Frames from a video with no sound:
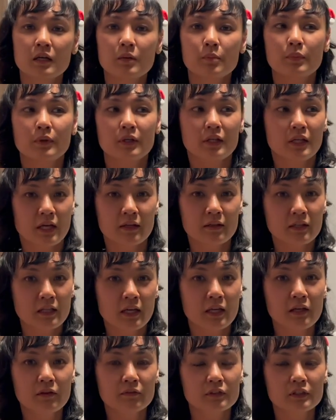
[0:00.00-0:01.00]
But at the
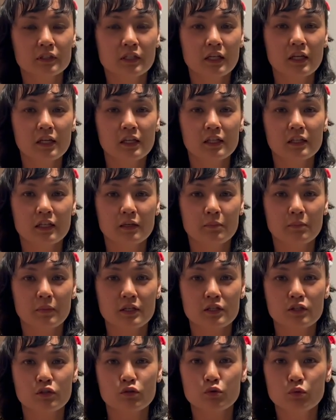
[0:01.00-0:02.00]
end of the day, they
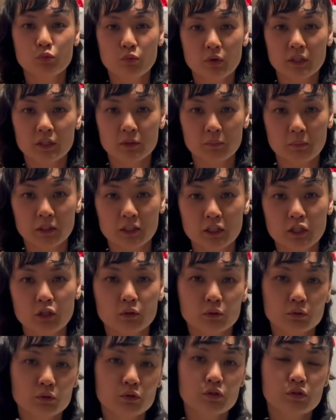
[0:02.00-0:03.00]
must know where the money
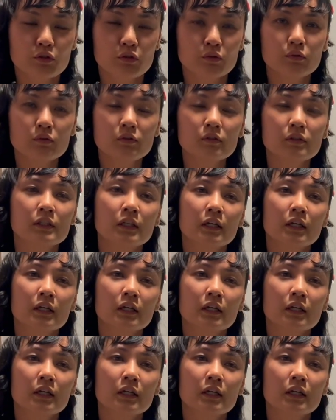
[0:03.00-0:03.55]
goes to.